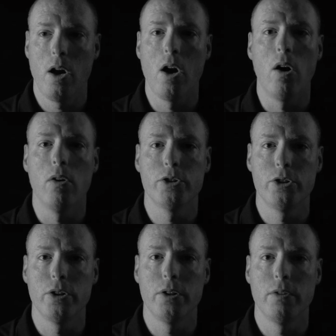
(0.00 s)
all
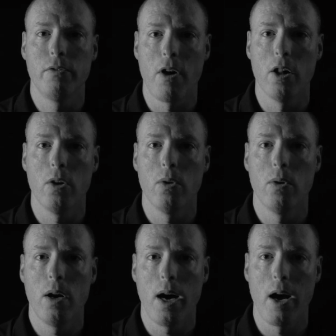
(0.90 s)
should follow
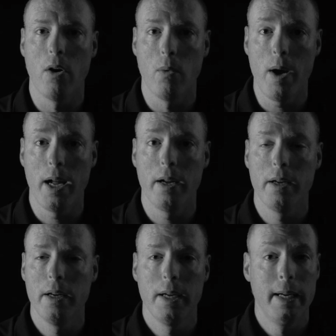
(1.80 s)
our way.
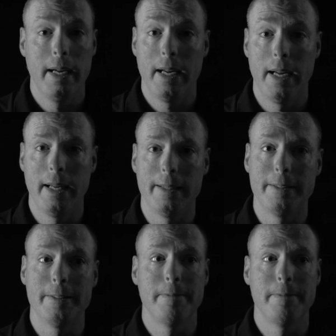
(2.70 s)
And